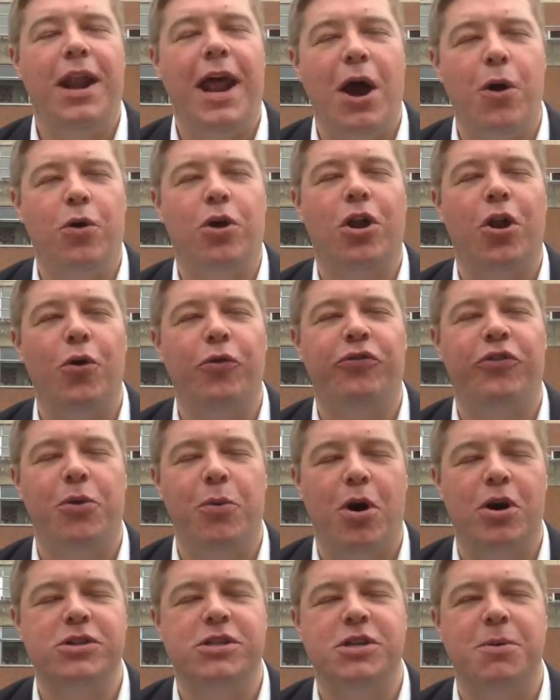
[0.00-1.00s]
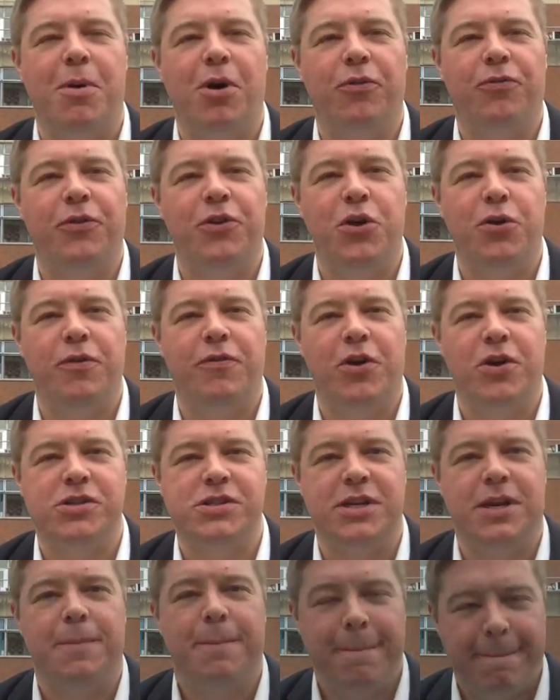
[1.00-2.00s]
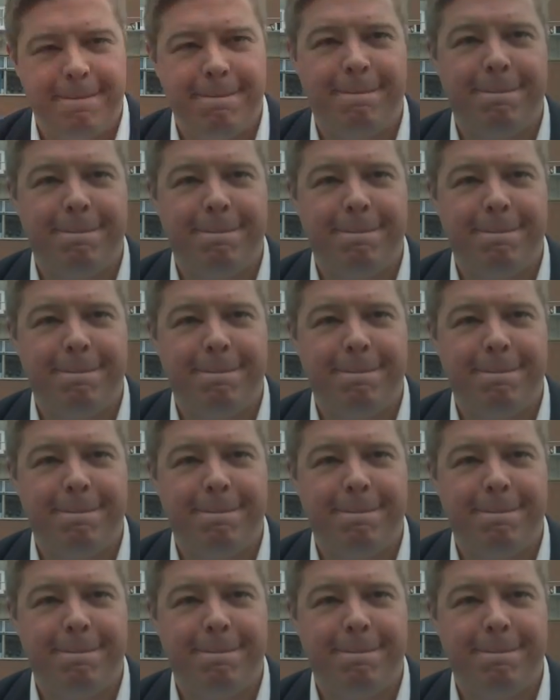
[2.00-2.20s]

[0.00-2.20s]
and how close you are to De Montfort University.